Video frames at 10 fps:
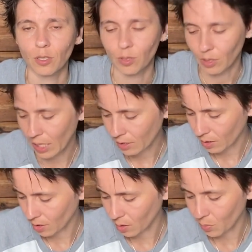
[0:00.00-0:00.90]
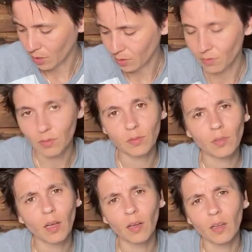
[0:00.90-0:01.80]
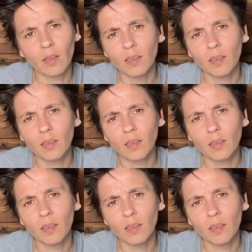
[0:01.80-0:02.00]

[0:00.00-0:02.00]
So that's a little bit of, huh,